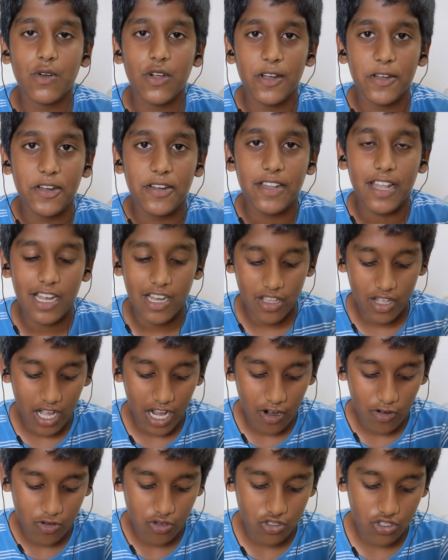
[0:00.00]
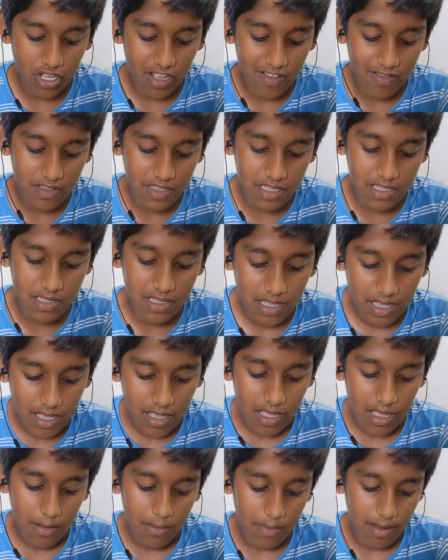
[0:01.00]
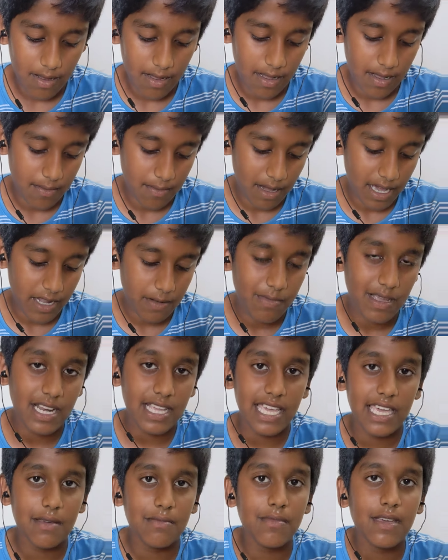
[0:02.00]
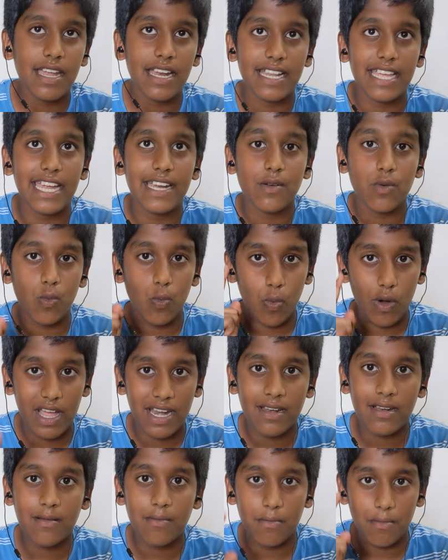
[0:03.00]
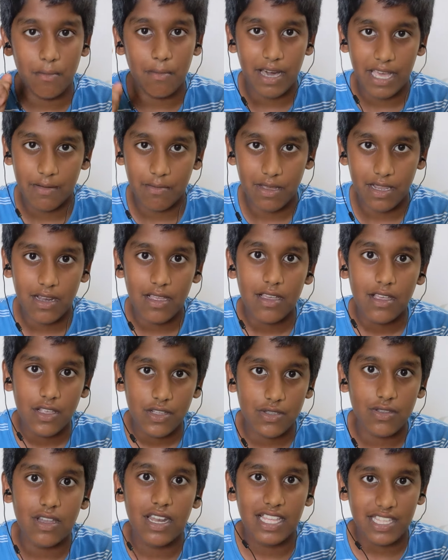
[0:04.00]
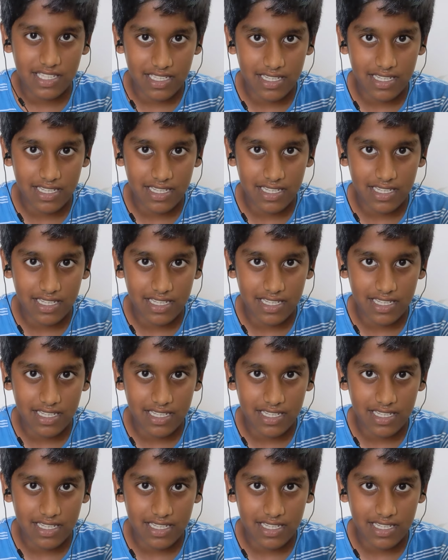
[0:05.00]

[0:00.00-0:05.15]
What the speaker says: going to tell you how to solve this marble game and get one marble. So let's